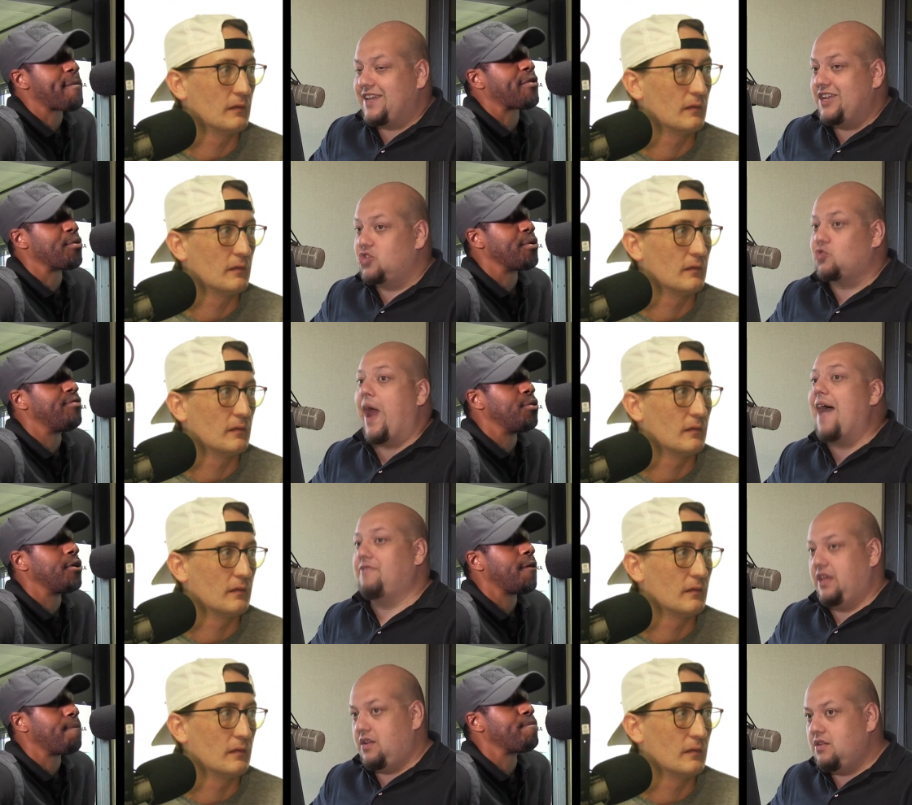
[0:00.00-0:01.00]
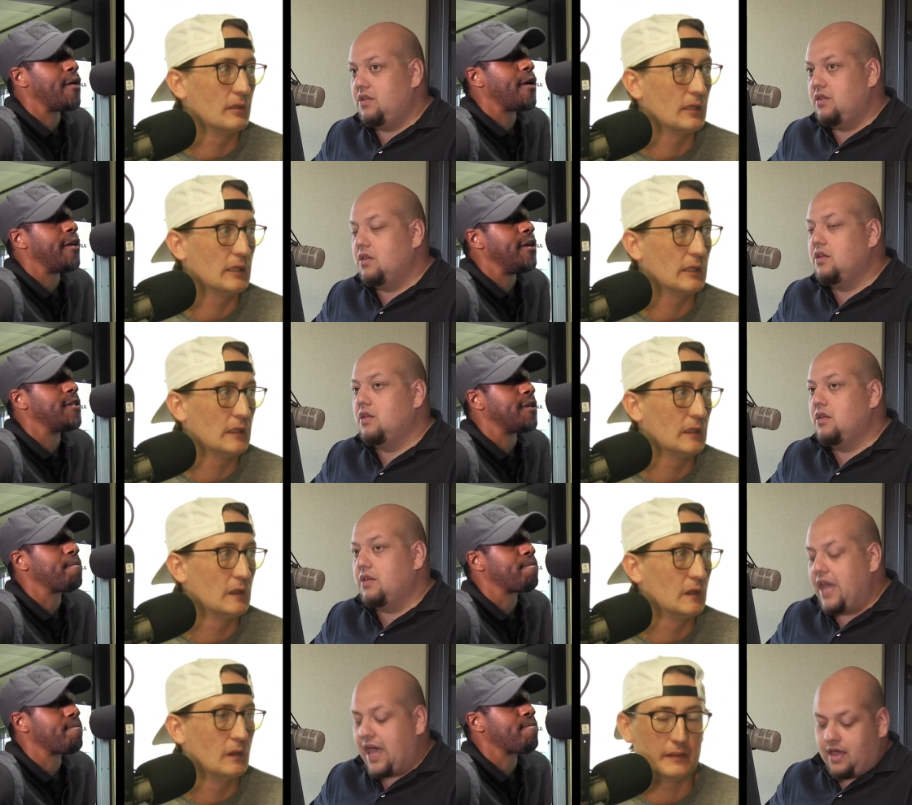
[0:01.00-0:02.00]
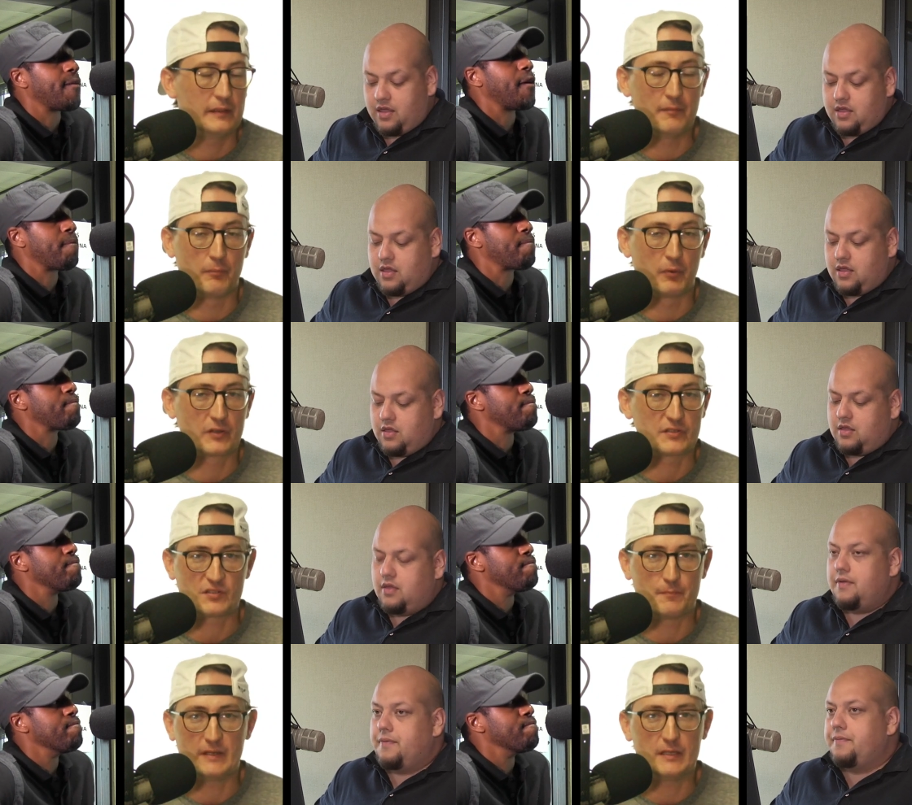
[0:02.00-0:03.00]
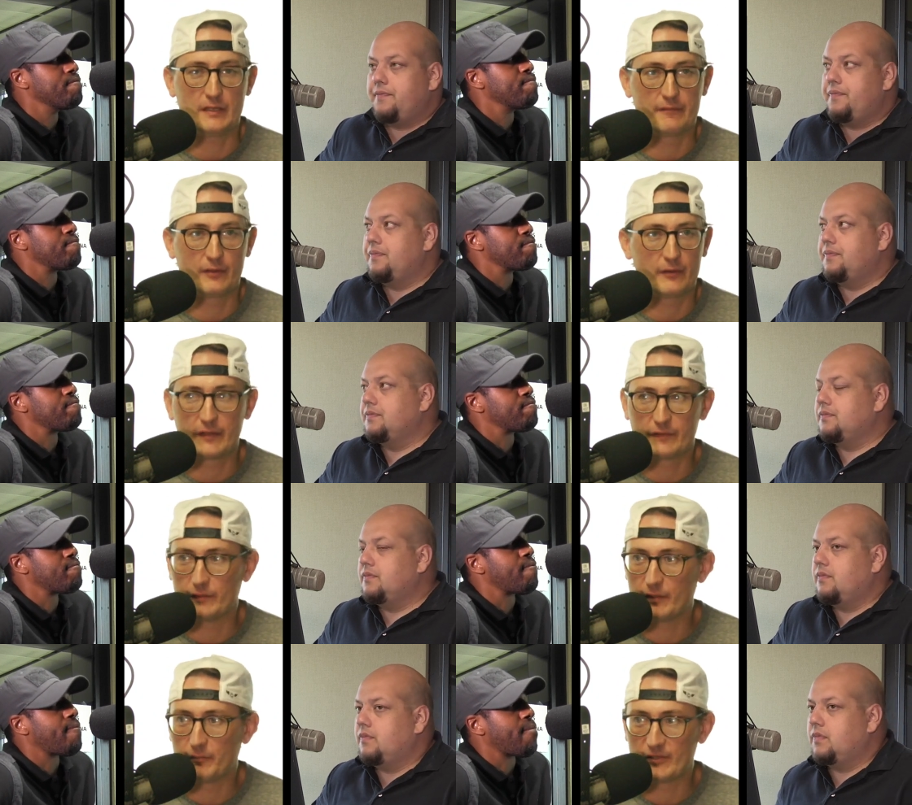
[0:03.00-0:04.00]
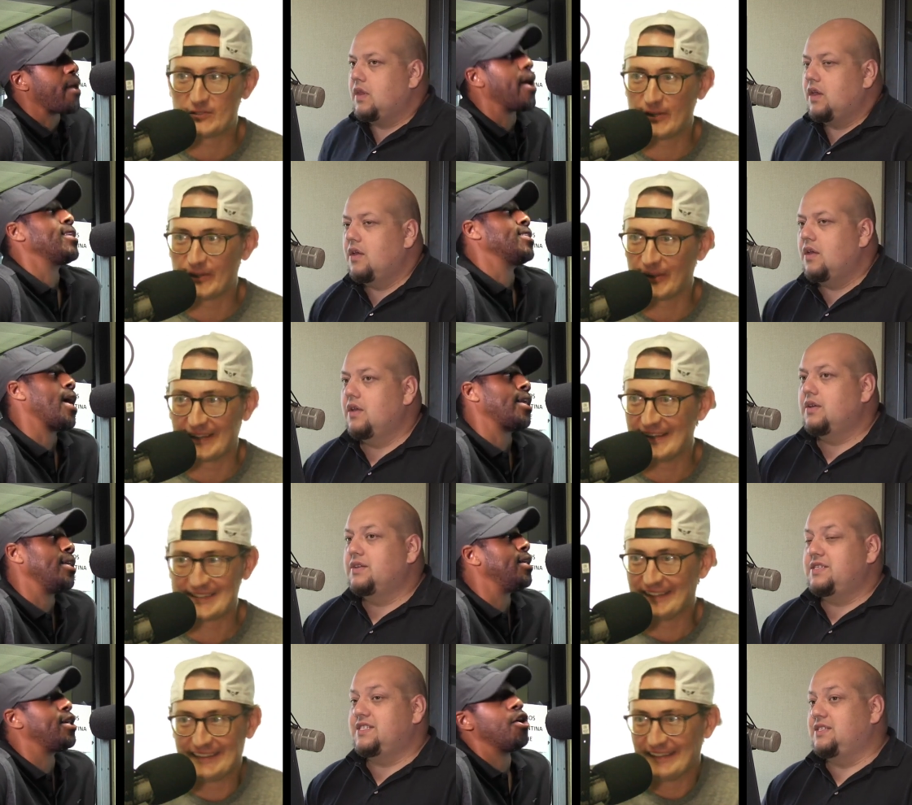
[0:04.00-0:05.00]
Speaker 1: to get drafted.
Speaker 2: Yeah, easy. Yeah. Even yeah. Burt Speed, even though he hasn't done much here, exactly. like he's,